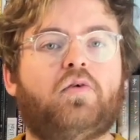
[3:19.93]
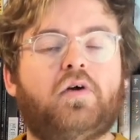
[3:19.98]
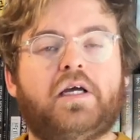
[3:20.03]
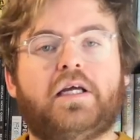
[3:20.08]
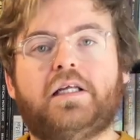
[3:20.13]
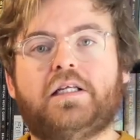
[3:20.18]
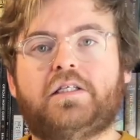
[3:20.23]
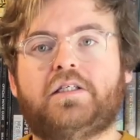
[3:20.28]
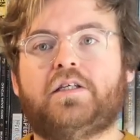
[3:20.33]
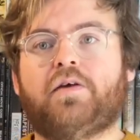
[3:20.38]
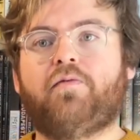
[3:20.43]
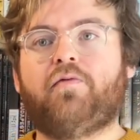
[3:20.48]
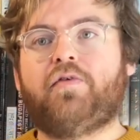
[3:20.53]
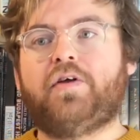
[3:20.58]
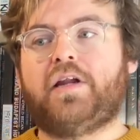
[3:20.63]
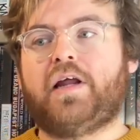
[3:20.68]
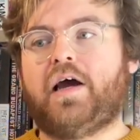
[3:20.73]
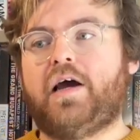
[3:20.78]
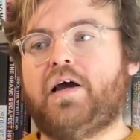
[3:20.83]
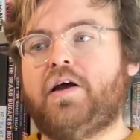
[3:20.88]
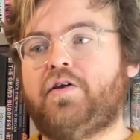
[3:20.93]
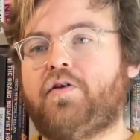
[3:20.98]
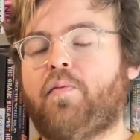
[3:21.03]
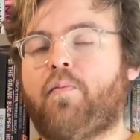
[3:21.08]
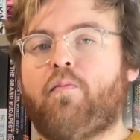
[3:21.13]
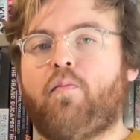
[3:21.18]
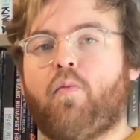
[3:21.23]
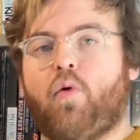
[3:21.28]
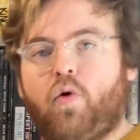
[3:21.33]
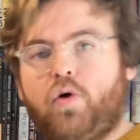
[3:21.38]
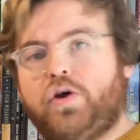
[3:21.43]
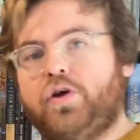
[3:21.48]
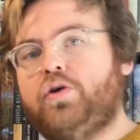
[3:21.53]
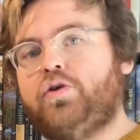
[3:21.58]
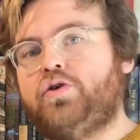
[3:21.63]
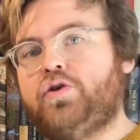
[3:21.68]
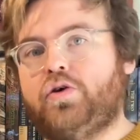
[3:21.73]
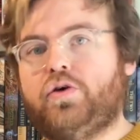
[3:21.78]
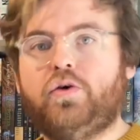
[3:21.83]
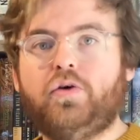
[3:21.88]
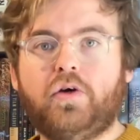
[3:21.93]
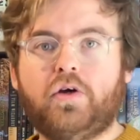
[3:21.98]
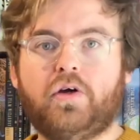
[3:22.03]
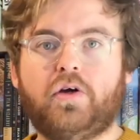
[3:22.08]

It's something that the more you do,